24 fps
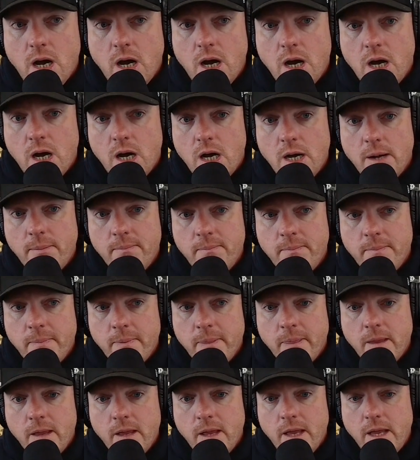Um,
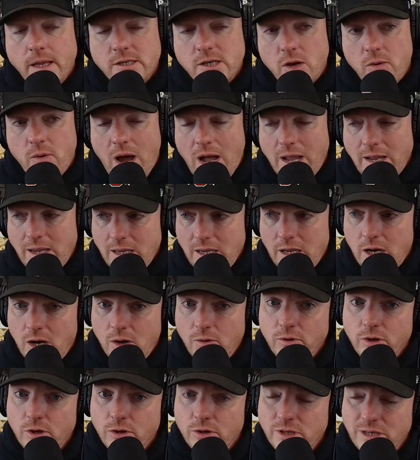so, I, you
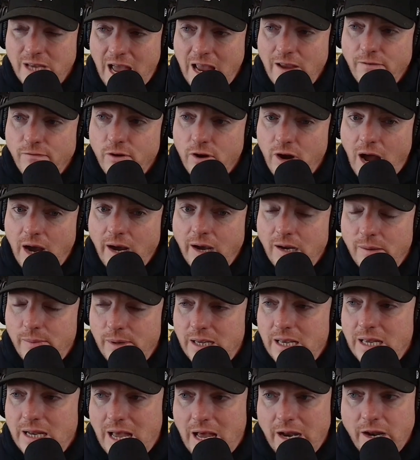know, you're safe. You're not going
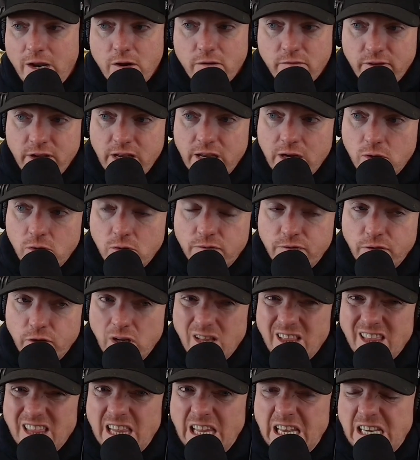to be getting out of your vehicle
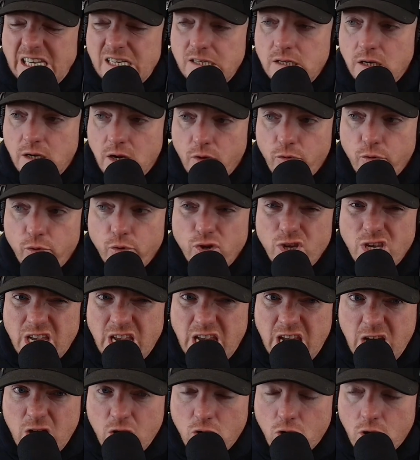for at least another
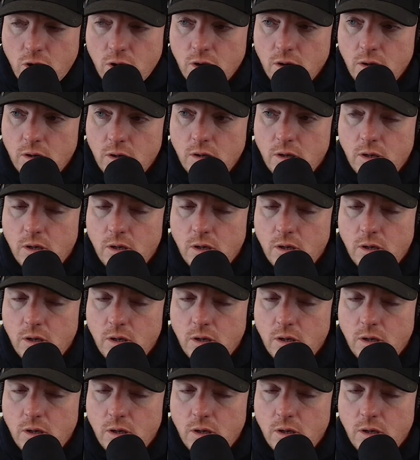year,